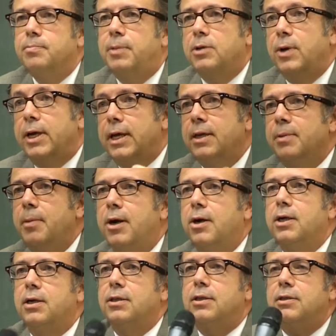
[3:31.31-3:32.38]
by the way, in
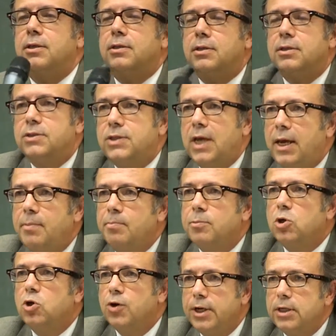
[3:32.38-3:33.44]
America, the
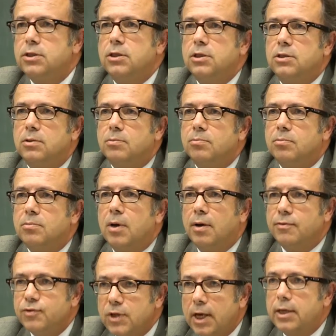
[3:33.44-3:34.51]
same criticism
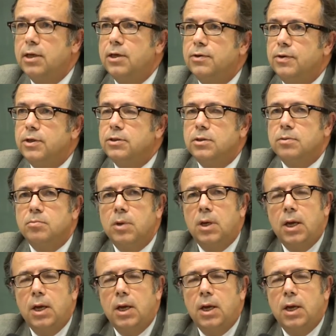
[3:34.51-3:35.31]
of secularism